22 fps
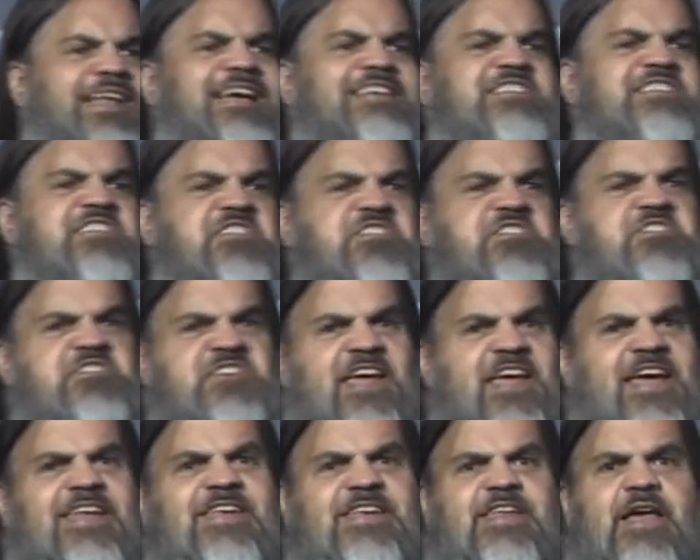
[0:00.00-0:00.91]
like to
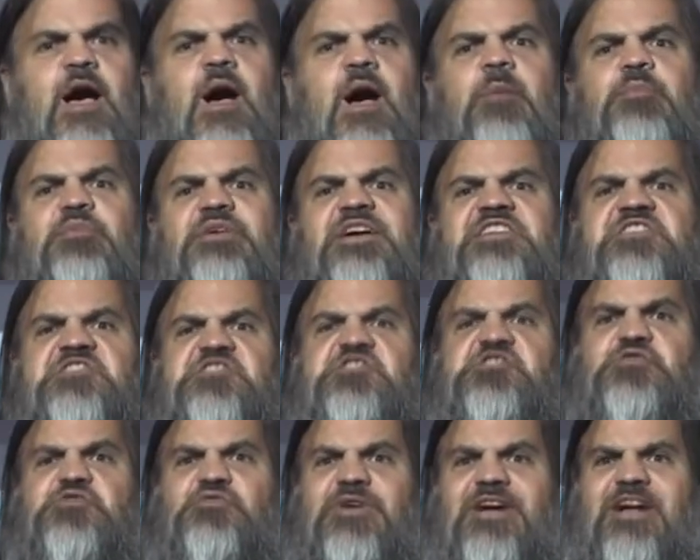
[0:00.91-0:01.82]
stand up and
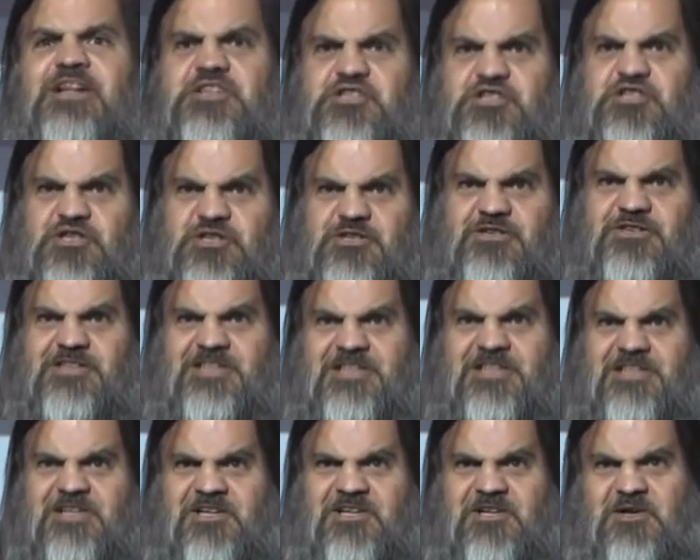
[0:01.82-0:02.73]
stretch,
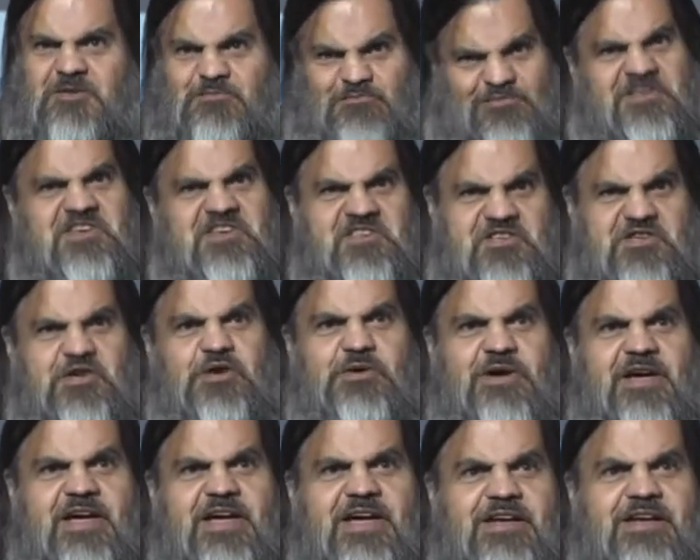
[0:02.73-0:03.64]
please
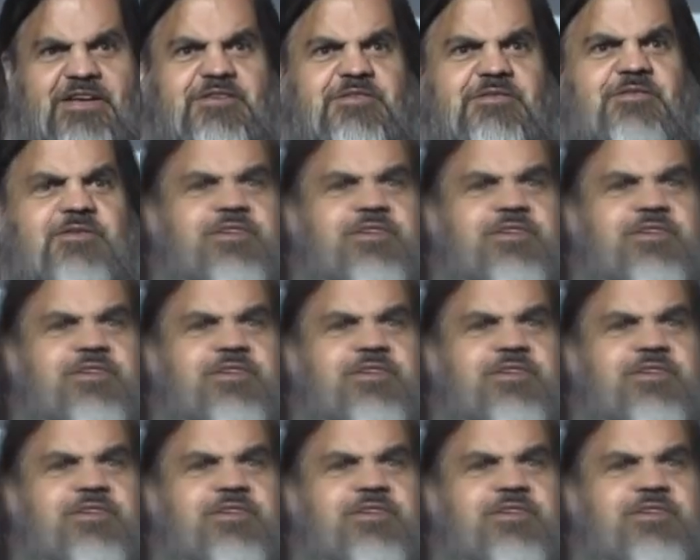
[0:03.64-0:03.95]
go ahead.